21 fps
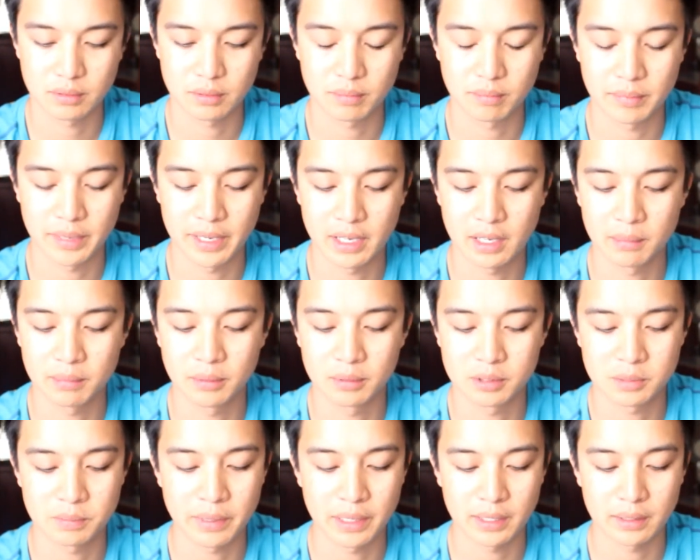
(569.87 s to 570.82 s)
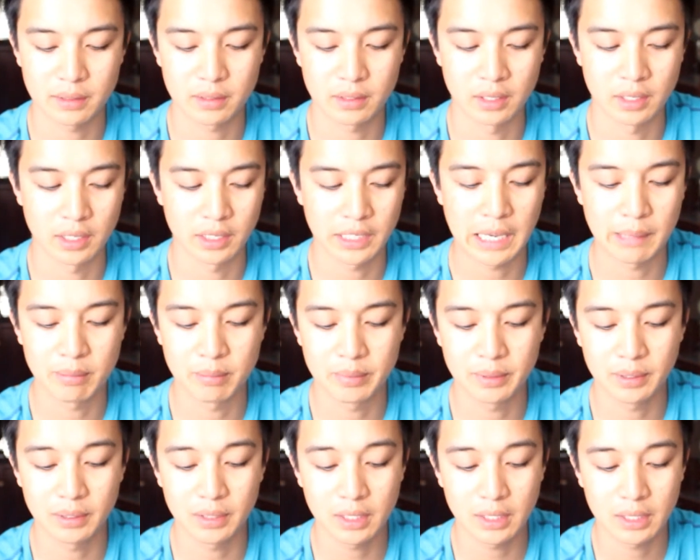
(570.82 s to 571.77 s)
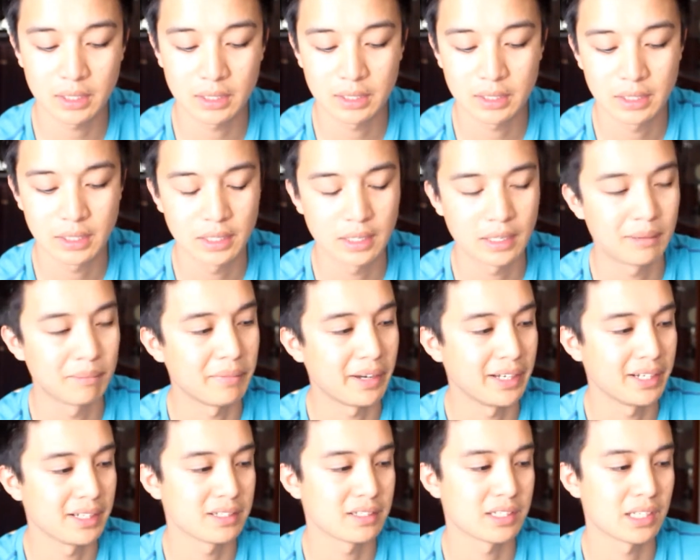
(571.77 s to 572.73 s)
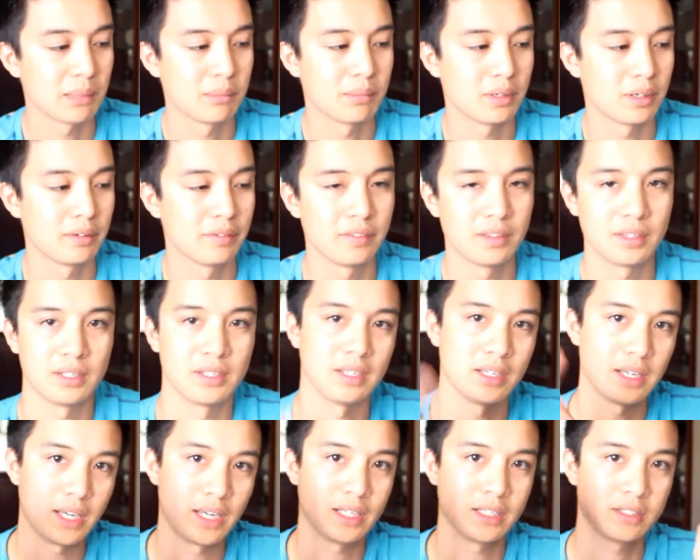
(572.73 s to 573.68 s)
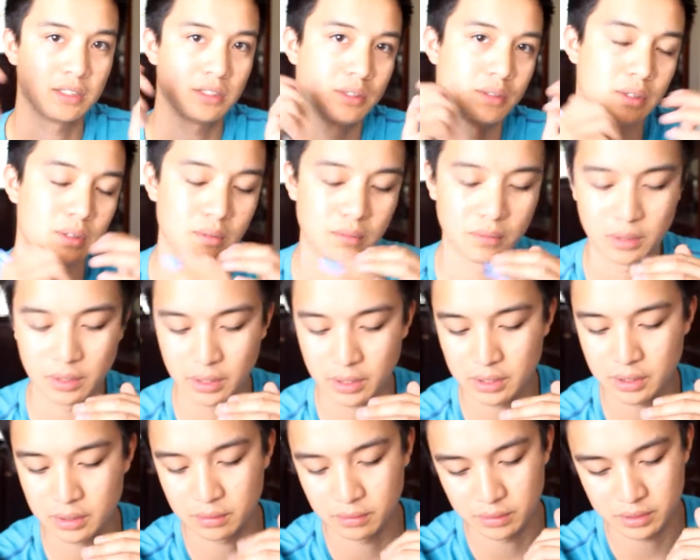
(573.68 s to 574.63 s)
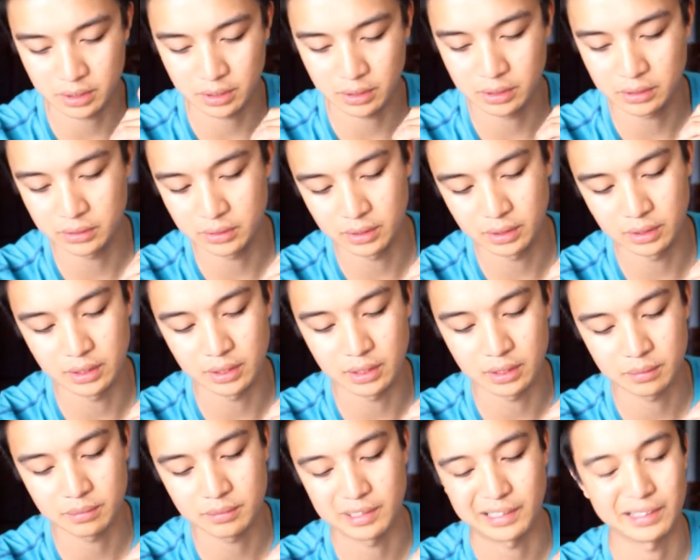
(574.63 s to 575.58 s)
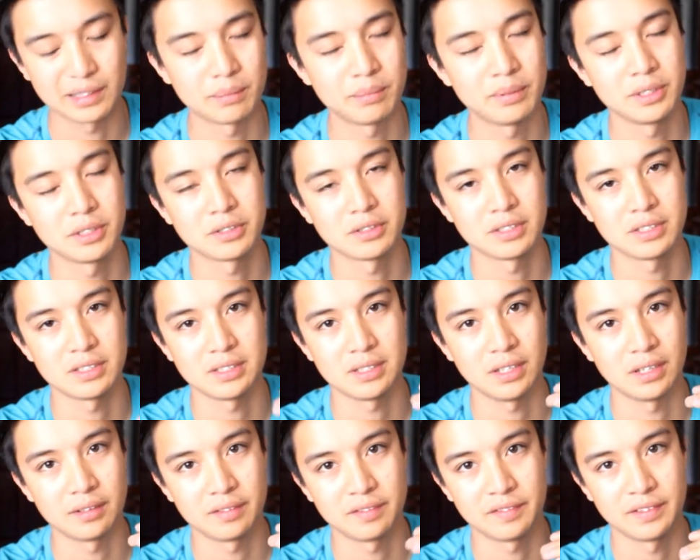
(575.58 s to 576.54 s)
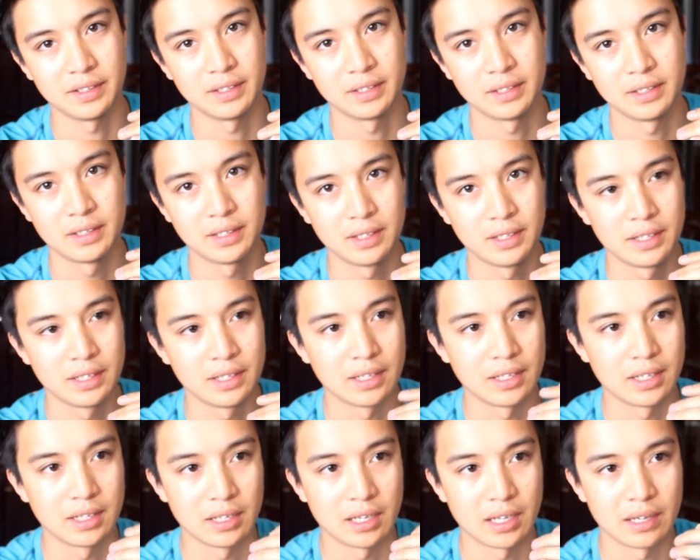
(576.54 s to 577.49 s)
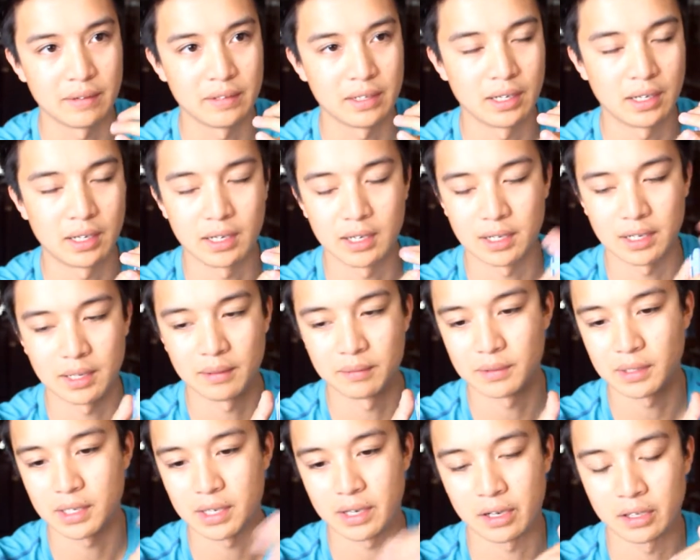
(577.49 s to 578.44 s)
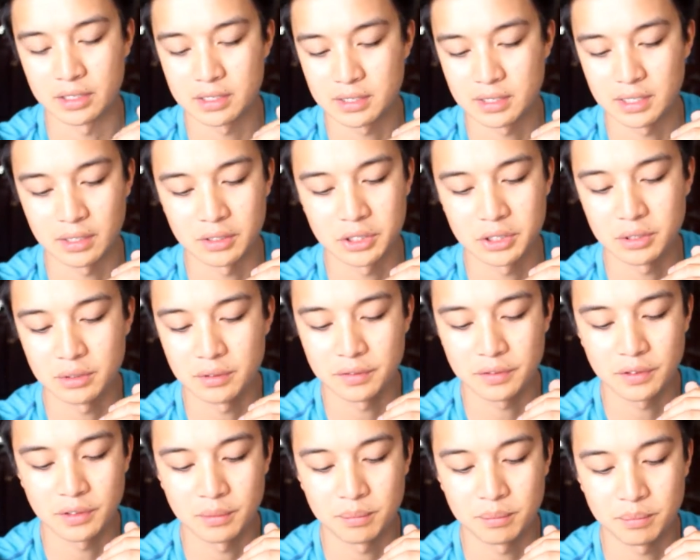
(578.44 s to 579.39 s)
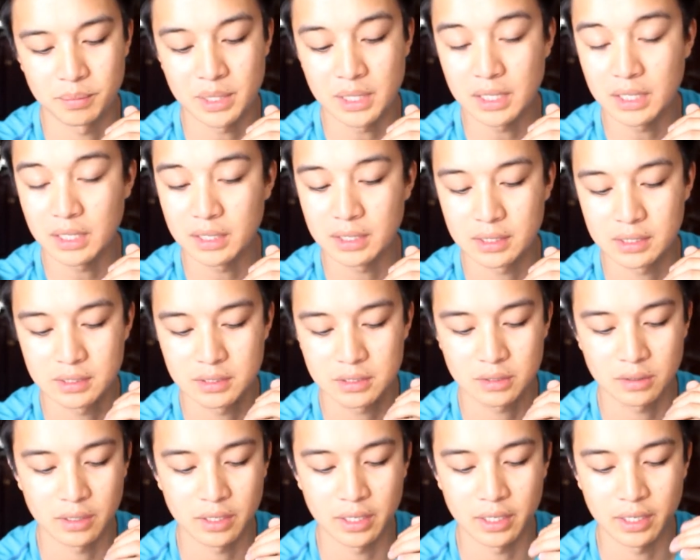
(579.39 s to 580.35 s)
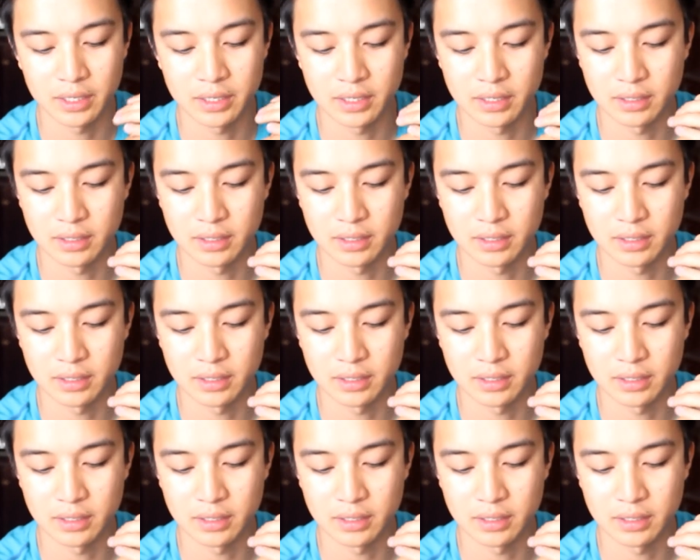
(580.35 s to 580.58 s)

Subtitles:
my utmost capability, minus some of the A student work, which included the Pinterest stuff. And I mean, honestly, I was shooting for B, so I